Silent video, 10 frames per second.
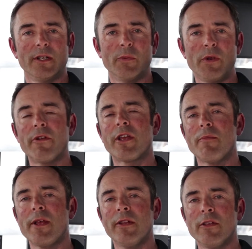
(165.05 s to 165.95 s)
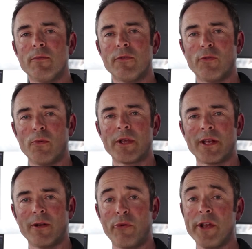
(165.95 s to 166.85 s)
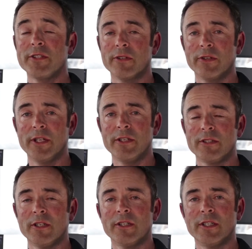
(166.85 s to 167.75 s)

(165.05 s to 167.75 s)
and we recommend that you perform a calibration on this